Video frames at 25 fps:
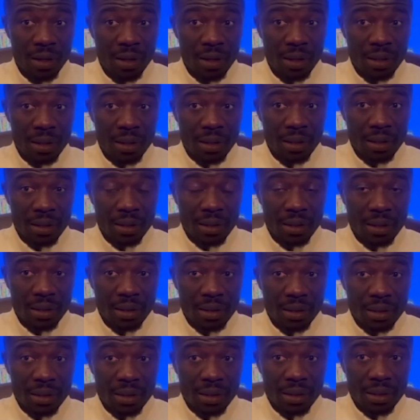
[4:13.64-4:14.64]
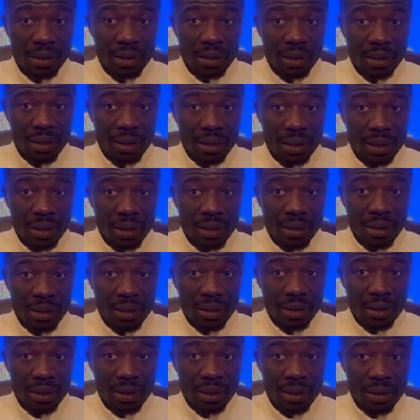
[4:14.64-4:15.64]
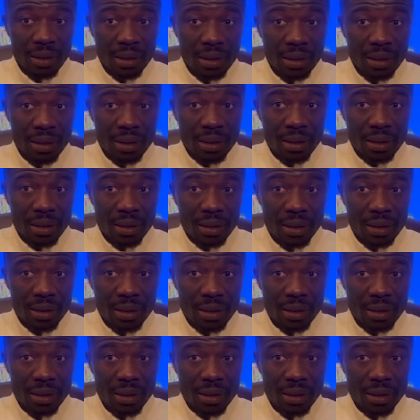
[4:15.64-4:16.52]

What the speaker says: Nothing is said.